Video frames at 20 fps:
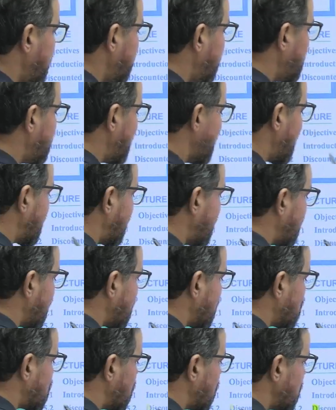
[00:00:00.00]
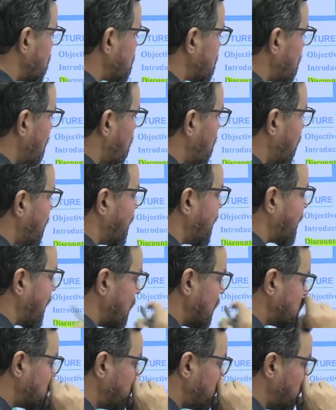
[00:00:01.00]
method, okay, so discounted cash
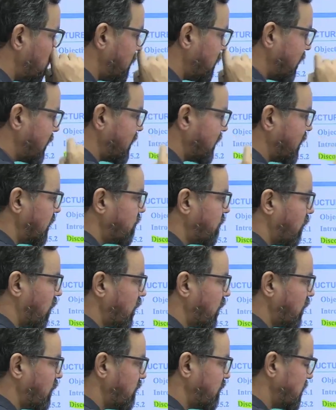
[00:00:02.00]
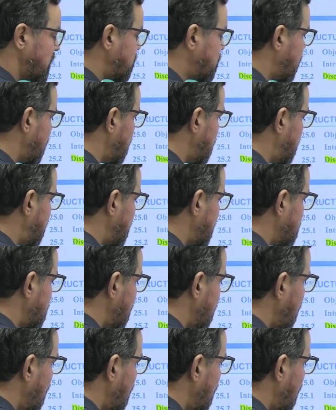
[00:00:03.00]
flow method for investment appraisal,